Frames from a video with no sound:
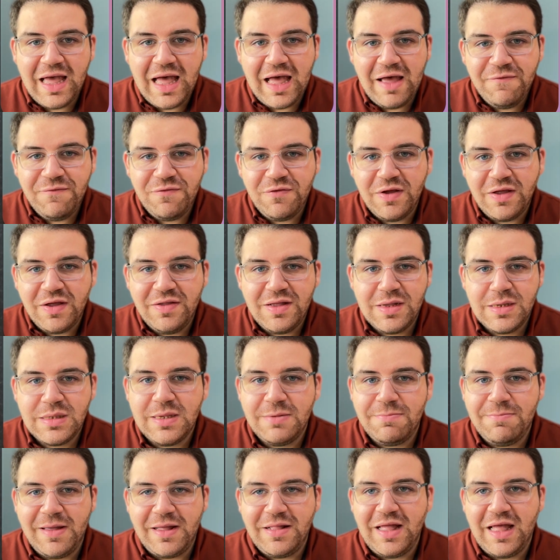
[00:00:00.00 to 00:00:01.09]
they have to
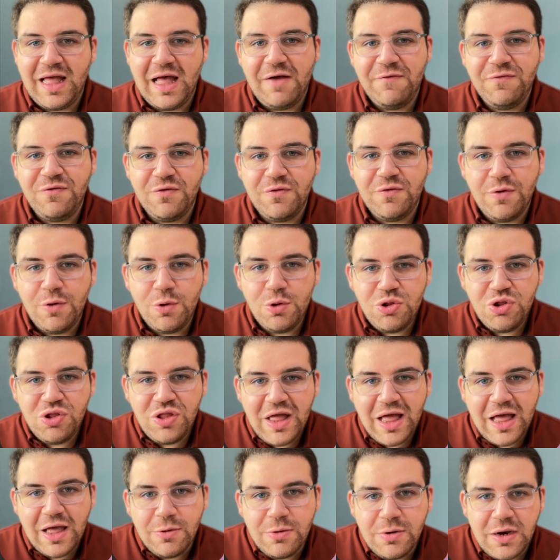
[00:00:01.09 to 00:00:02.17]
anticipate, they have to
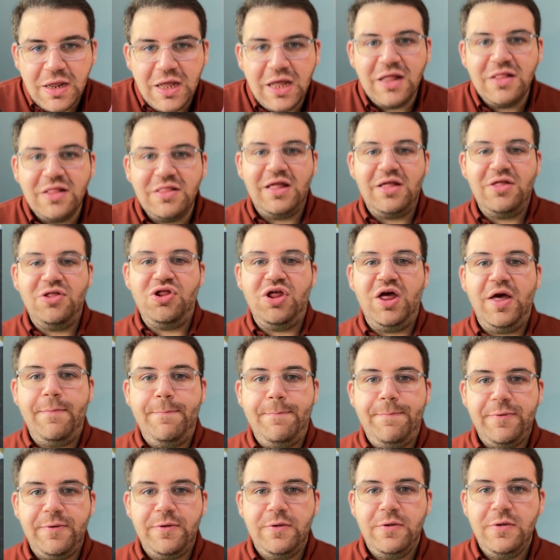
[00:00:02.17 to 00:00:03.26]
crouch down and then
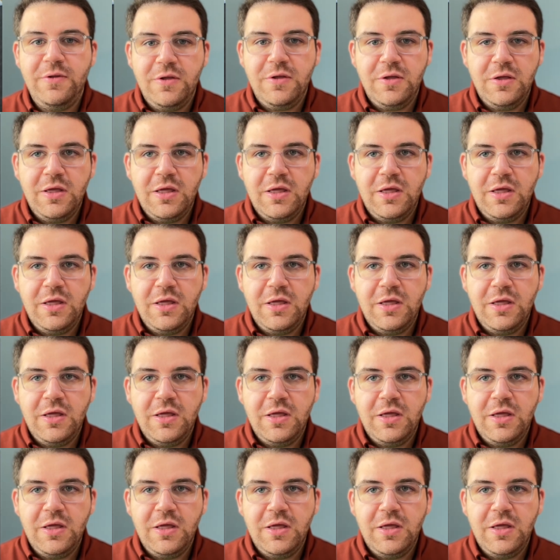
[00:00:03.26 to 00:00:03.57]
jump.